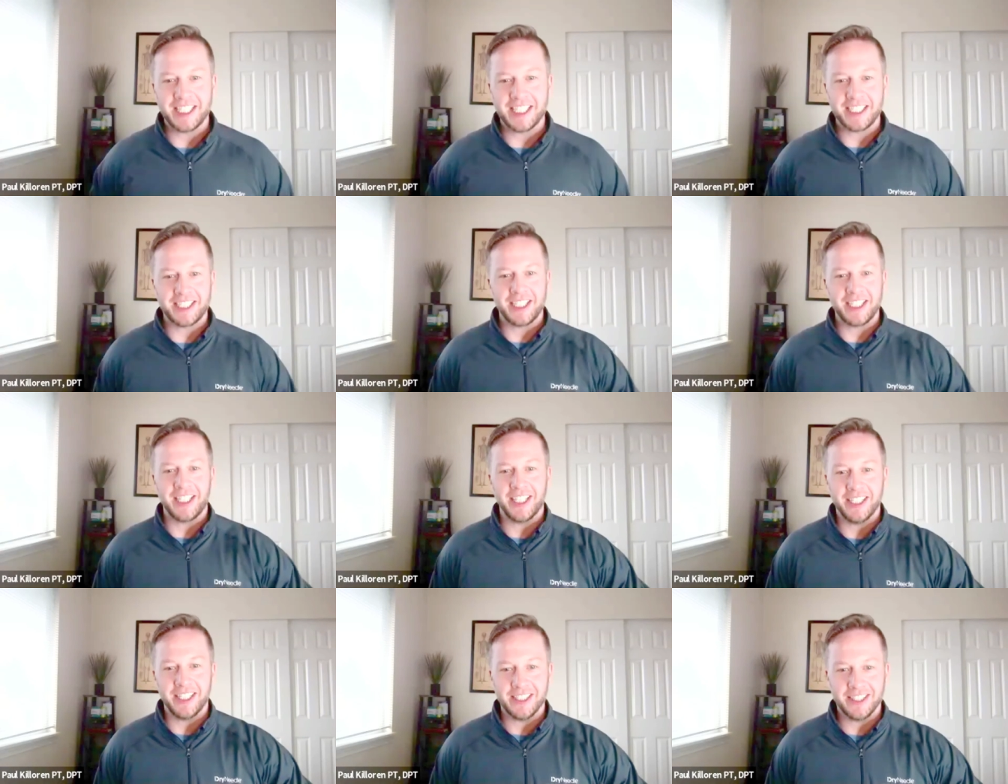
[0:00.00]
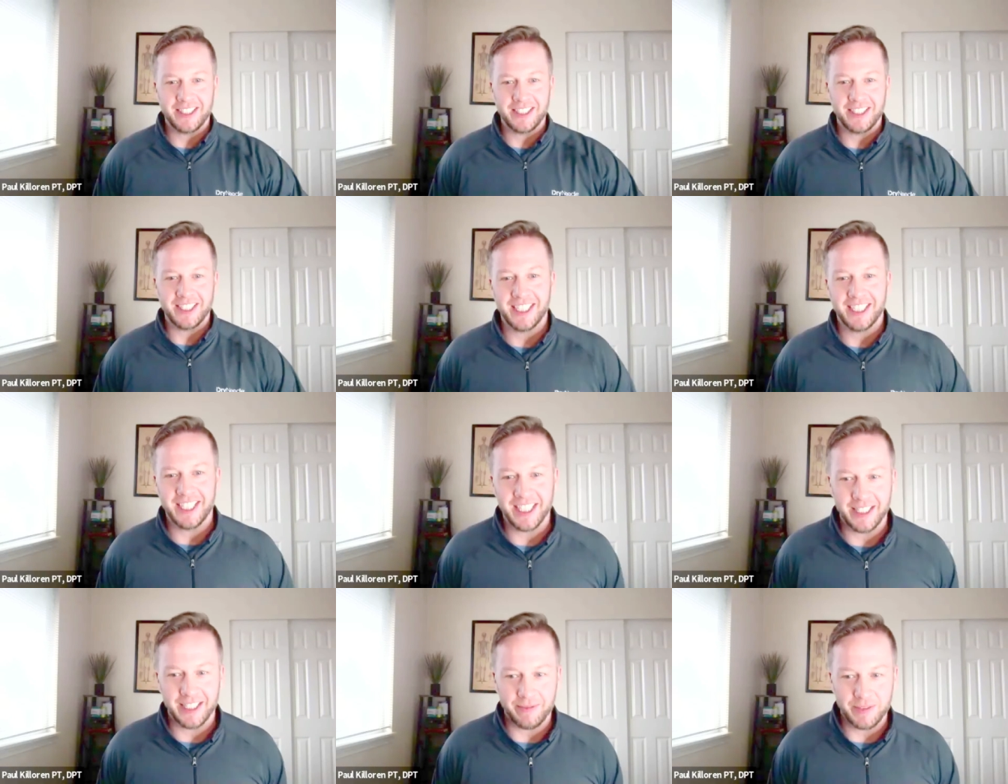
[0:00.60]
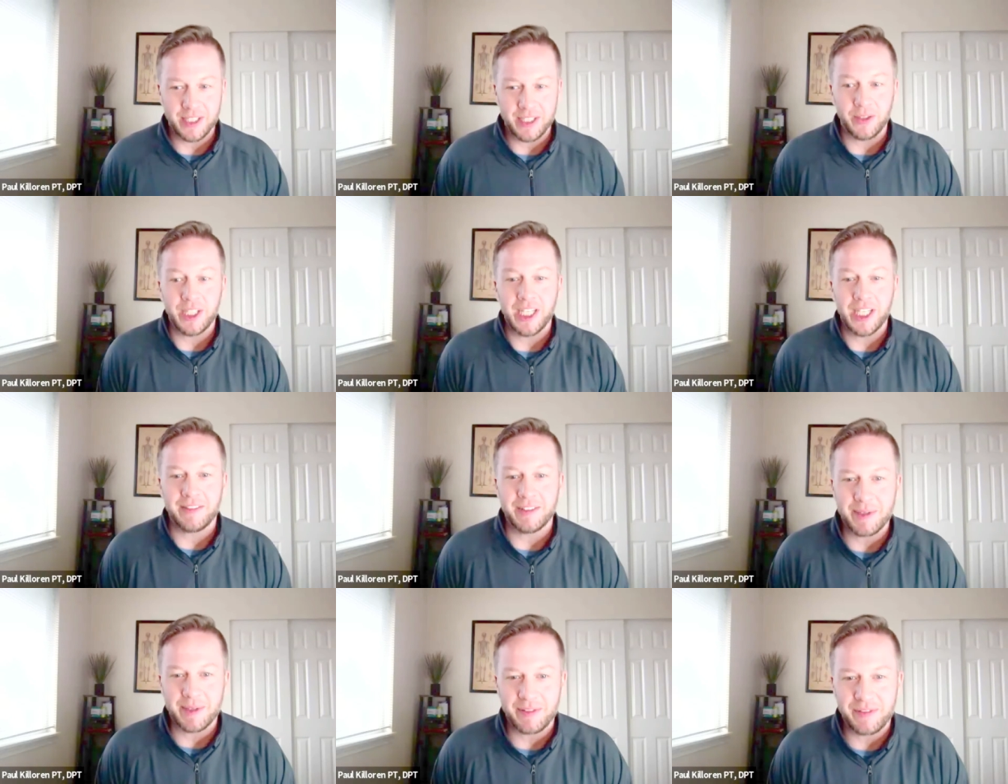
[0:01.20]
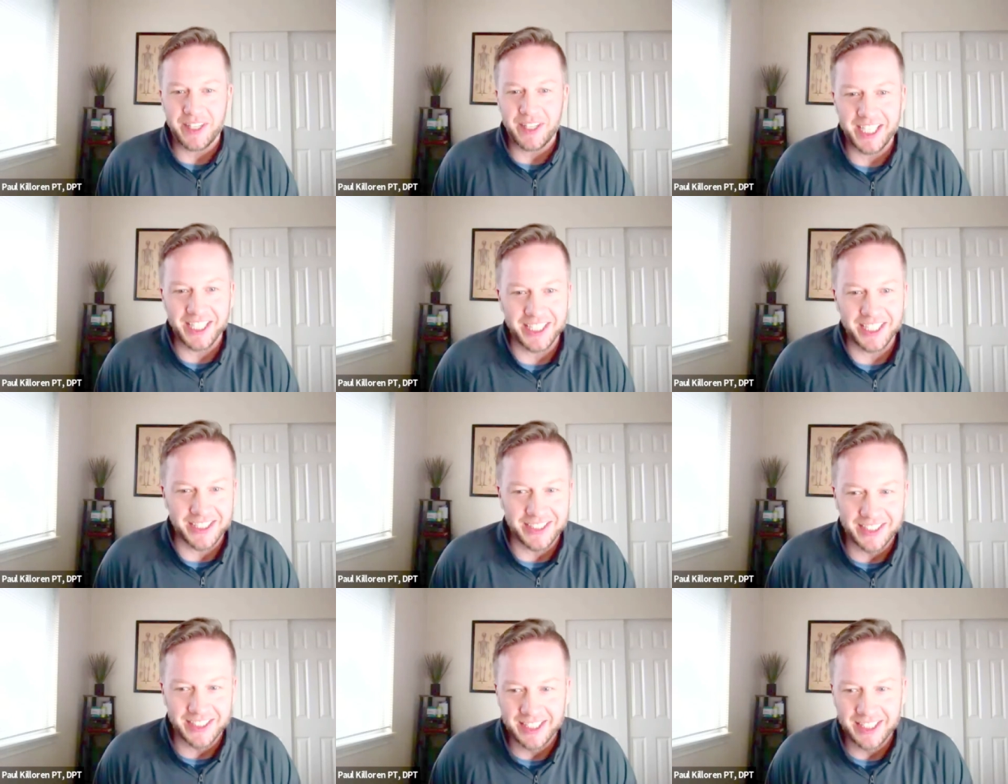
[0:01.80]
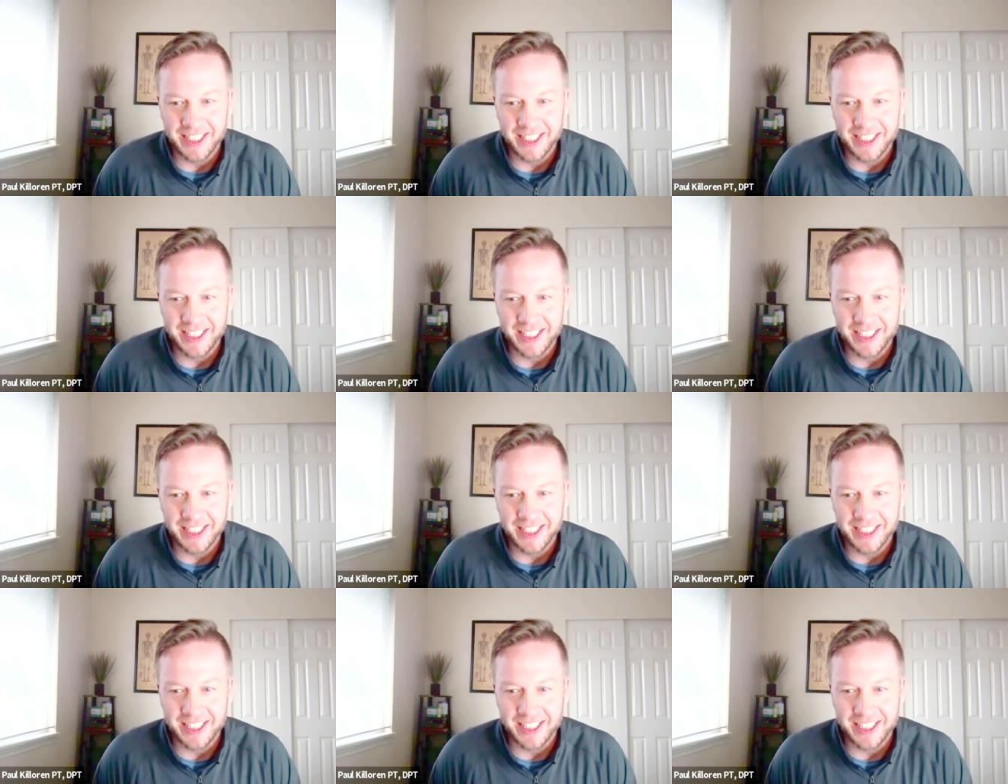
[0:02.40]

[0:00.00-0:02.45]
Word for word: the stars. Uh, so give him a follow.